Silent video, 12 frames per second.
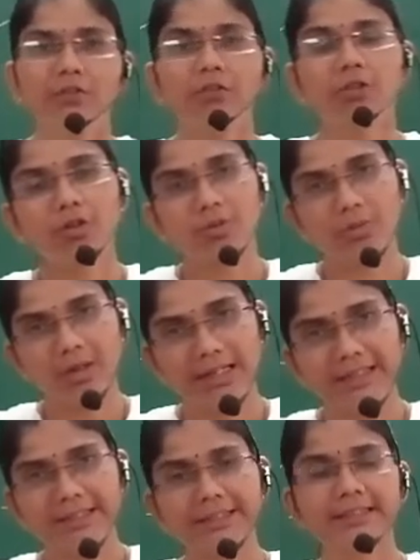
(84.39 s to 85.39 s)

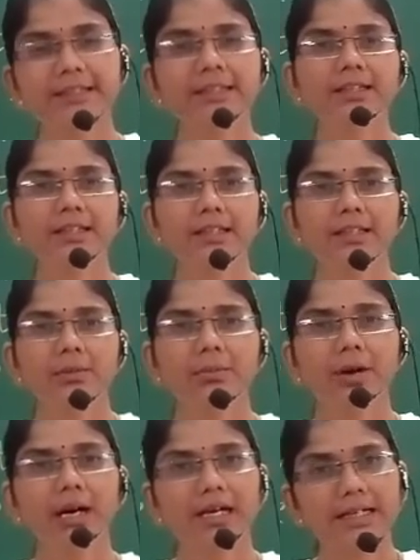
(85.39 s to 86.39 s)
formality,
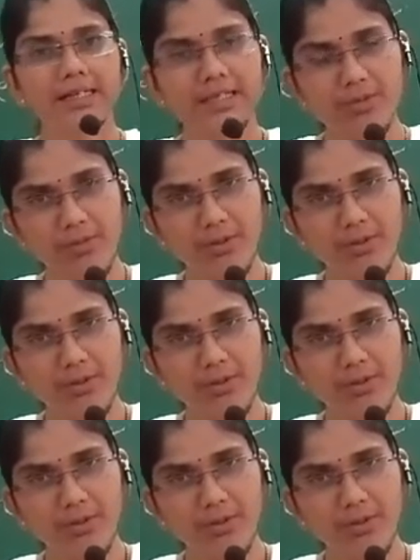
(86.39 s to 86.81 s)
parts